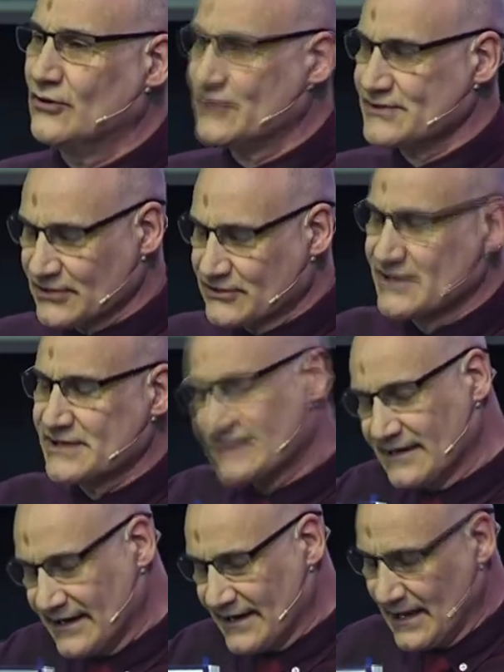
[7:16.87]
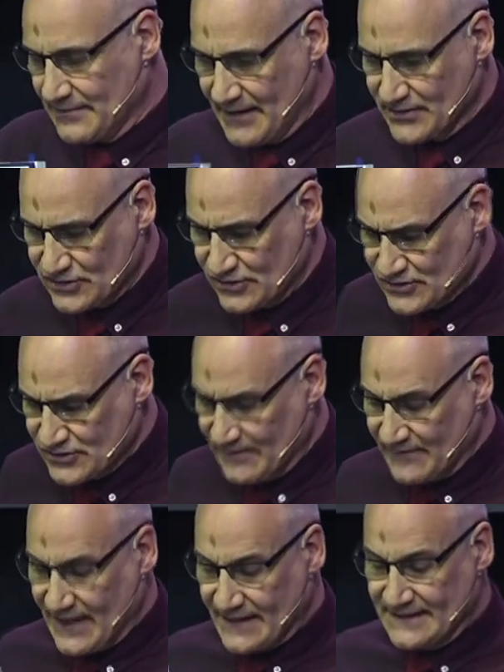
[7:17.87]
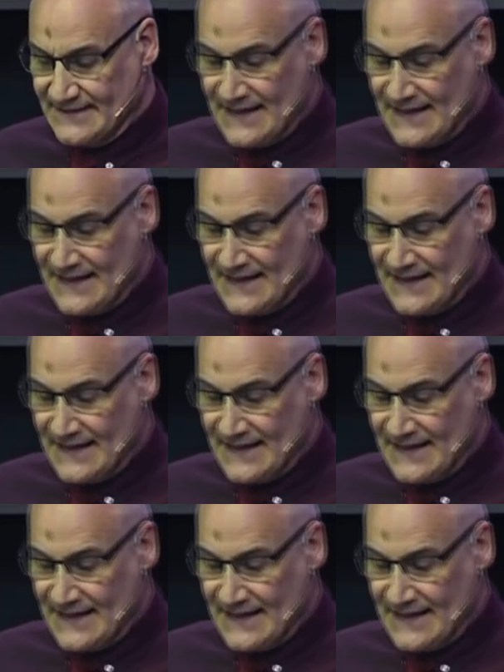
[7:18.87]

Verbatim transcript: as a Christian, and I'll mention some of that